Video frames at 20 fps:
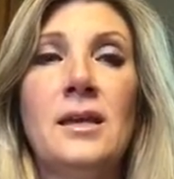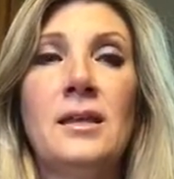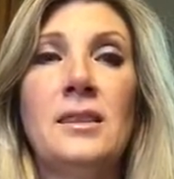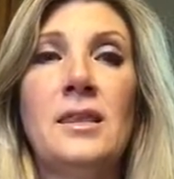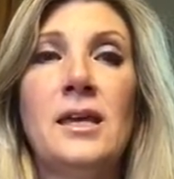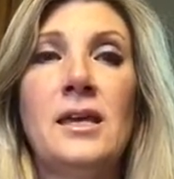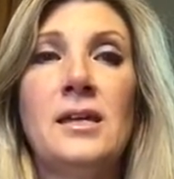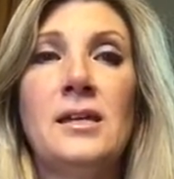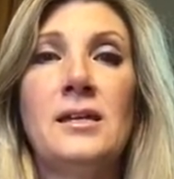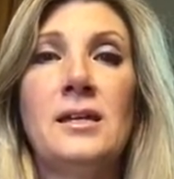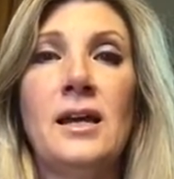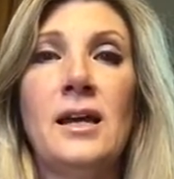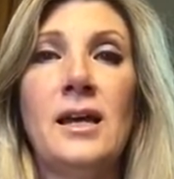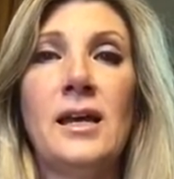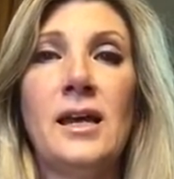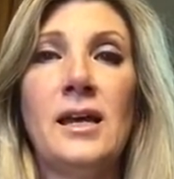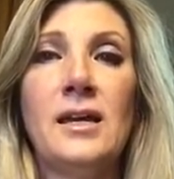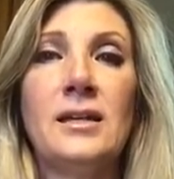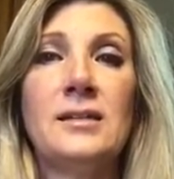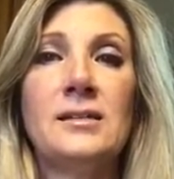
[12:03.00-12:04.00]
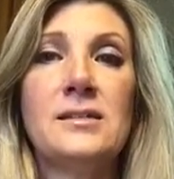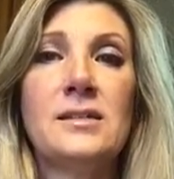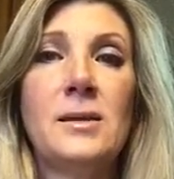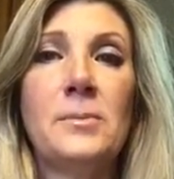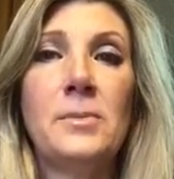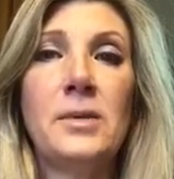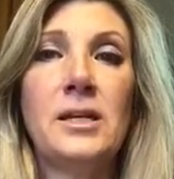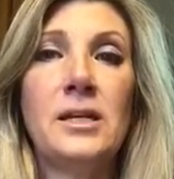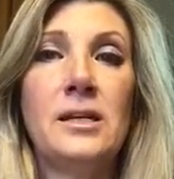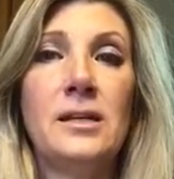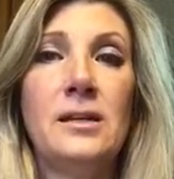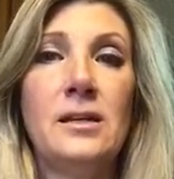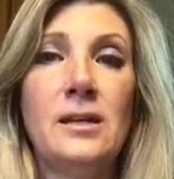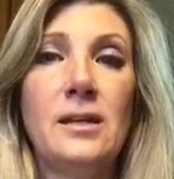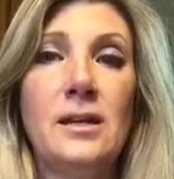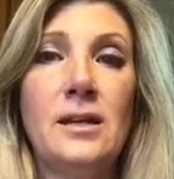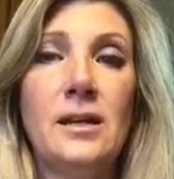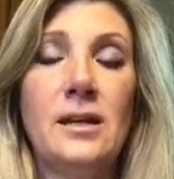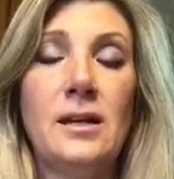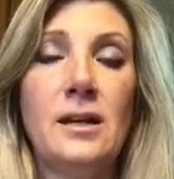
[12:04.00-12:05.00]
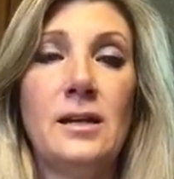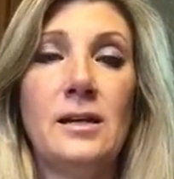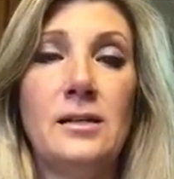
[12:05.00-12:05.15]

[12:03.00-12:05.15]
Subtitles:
then I had somebody